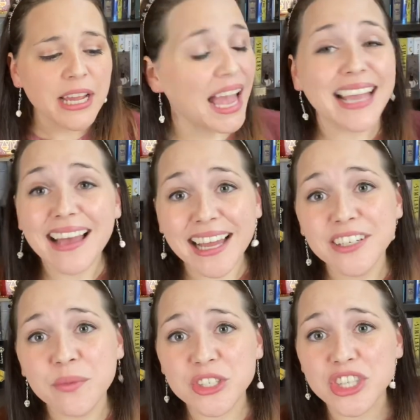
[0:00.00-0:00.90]
I kind
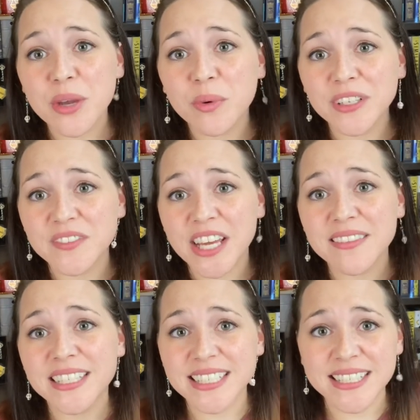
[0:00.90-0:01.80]
of wish they would have done
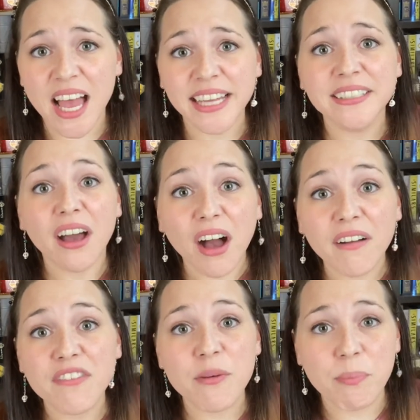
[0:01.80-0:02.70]
the design
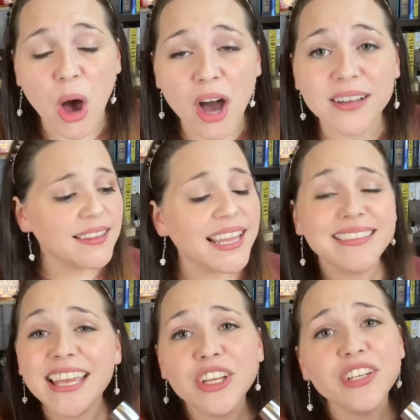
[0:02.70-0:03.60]
of the box. Like
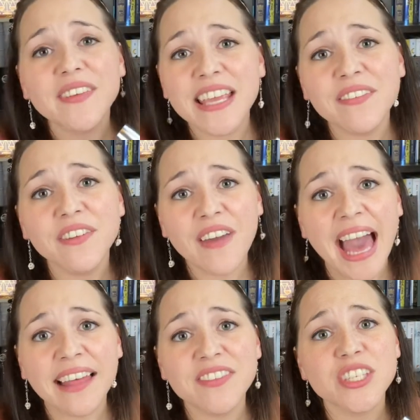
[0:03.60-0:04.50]
they could have even have
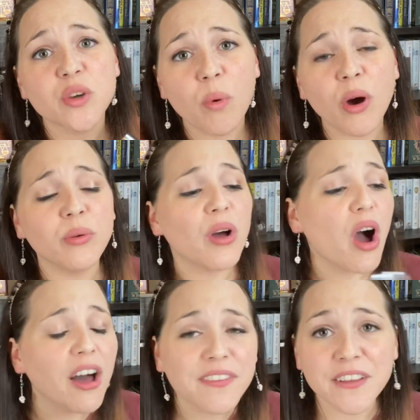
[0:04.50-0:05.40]
had this quote
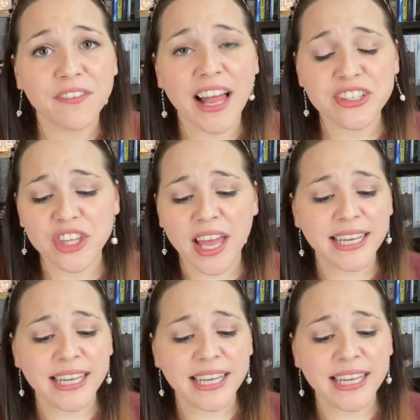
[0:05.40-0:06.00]
on the flashlight.